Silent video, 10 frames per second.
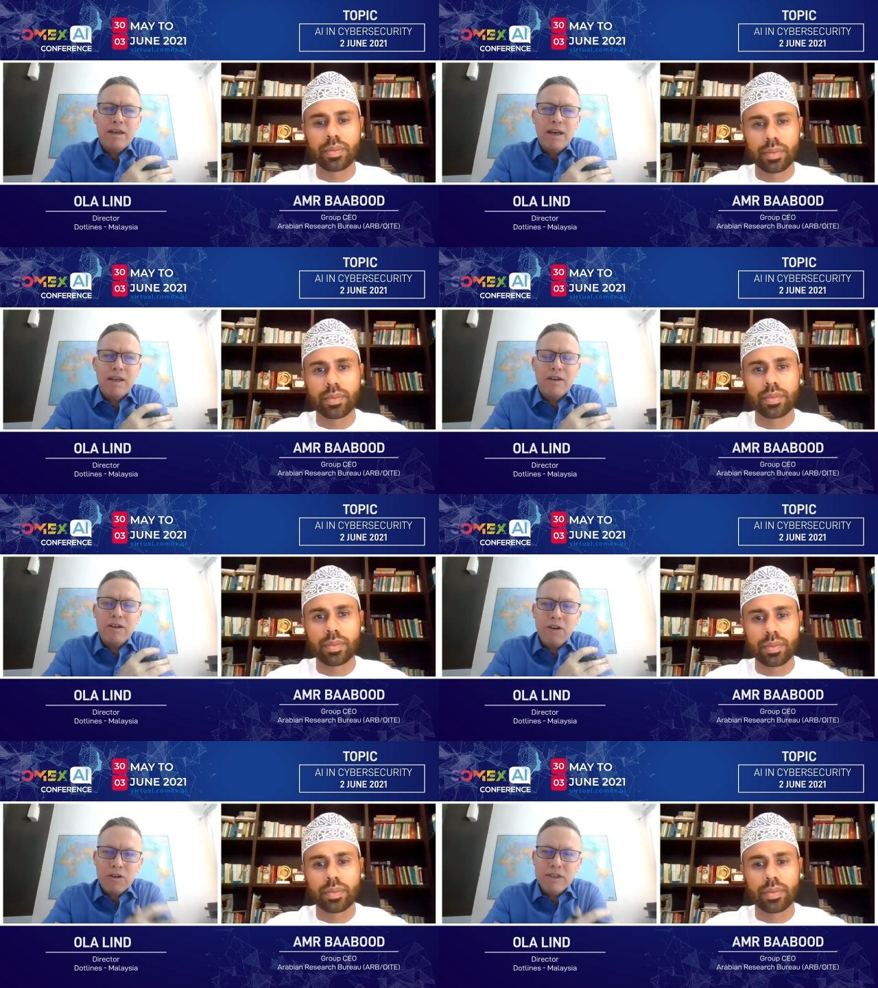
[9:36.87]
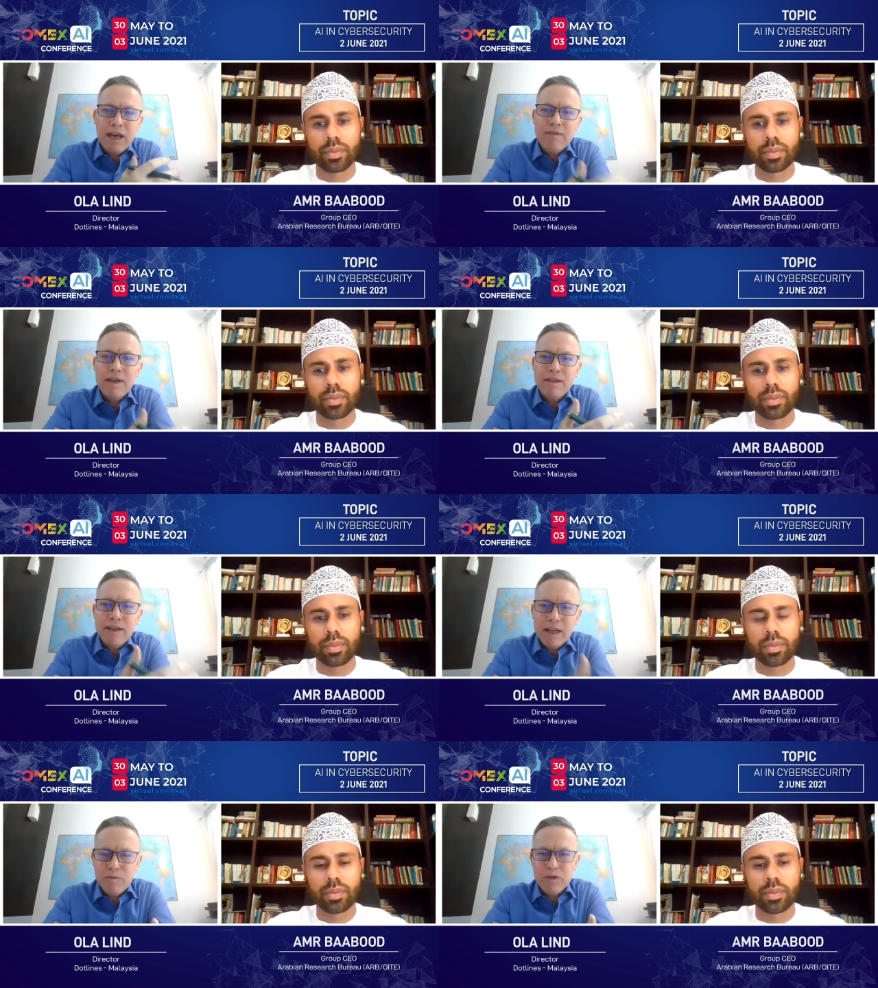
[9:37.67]
Speaker 1: and not having
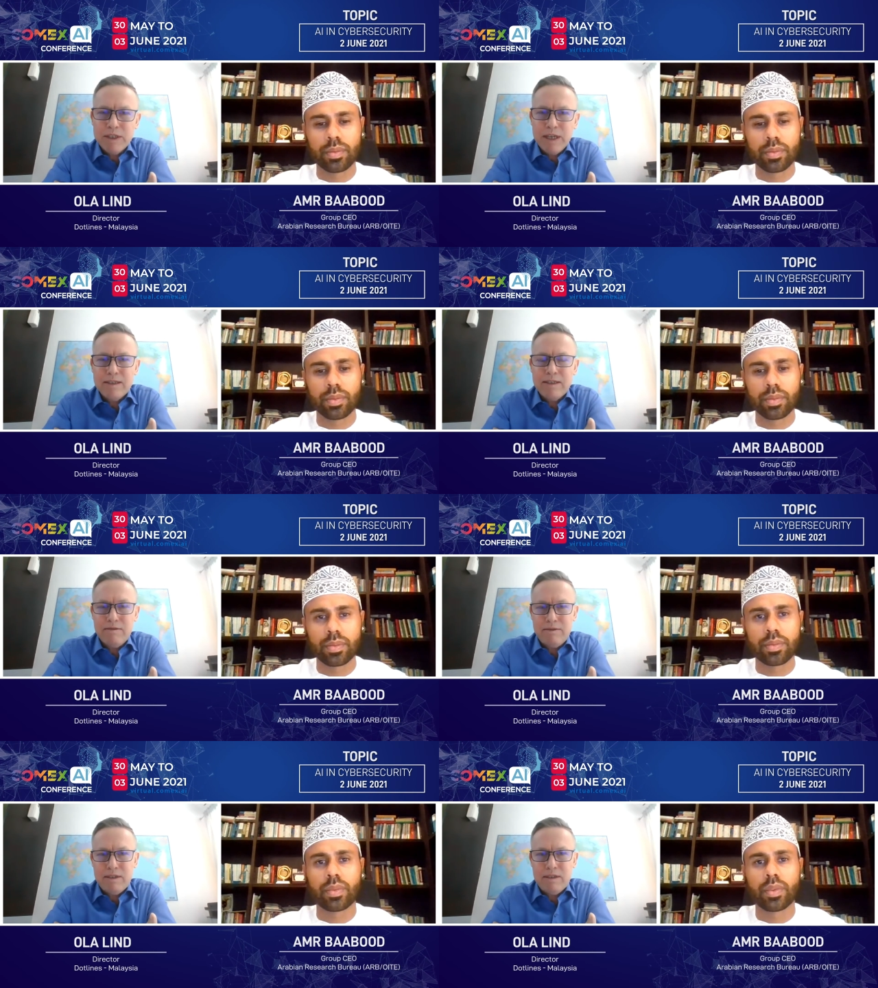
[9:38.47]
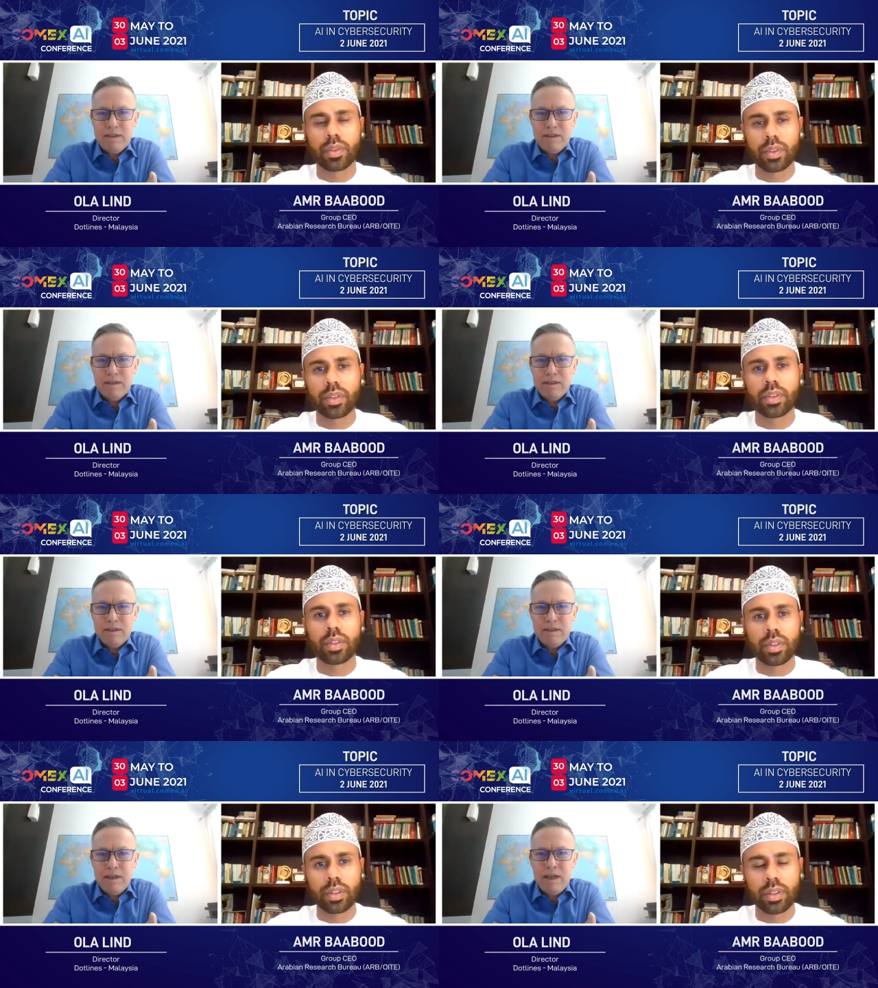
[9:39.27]
that protected
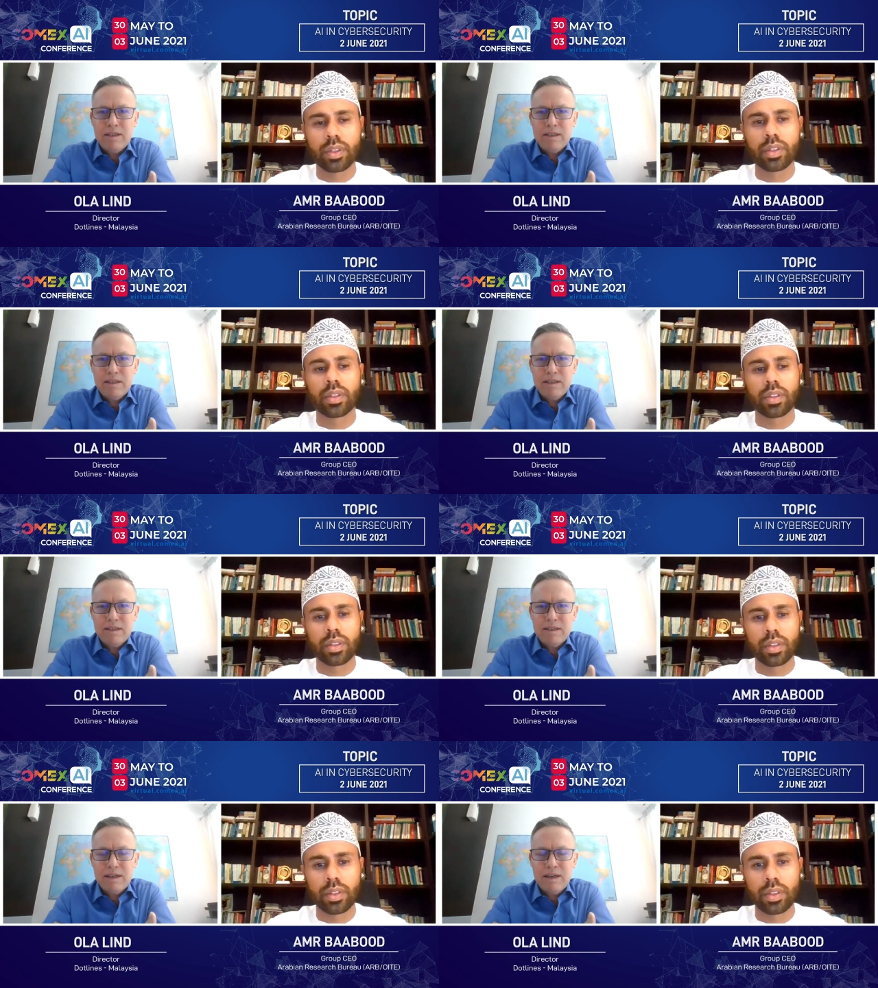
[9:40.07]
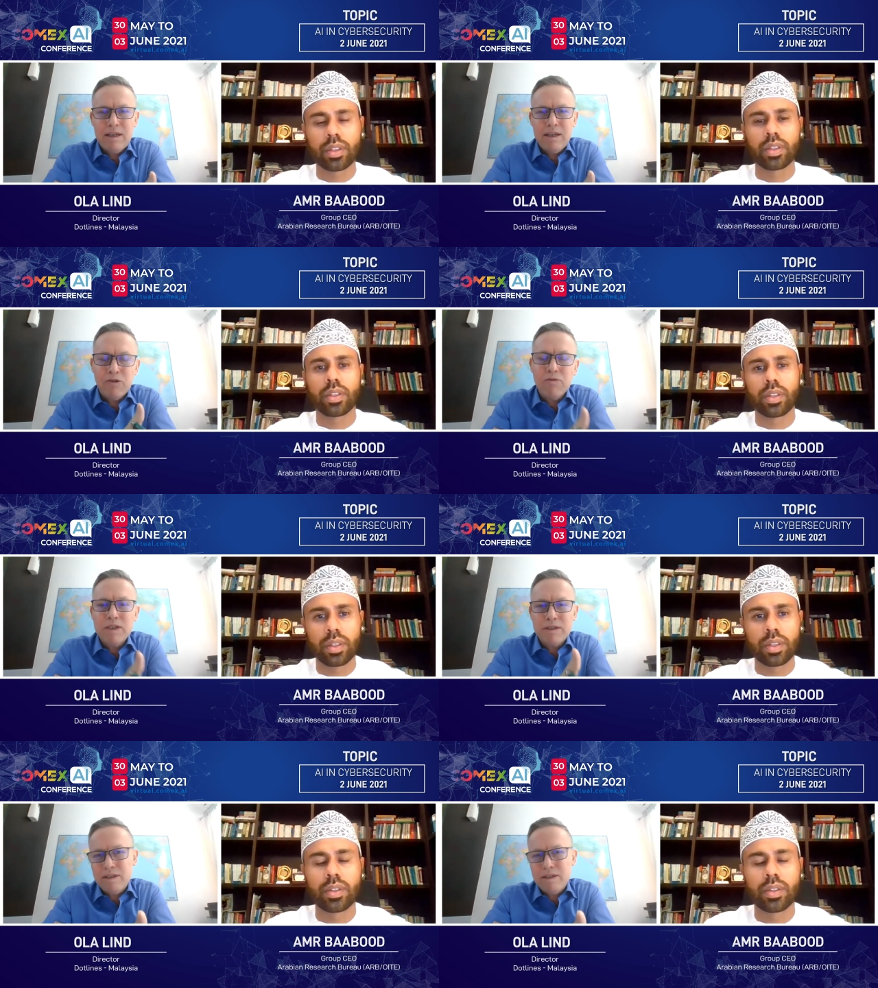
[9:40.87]
is enormous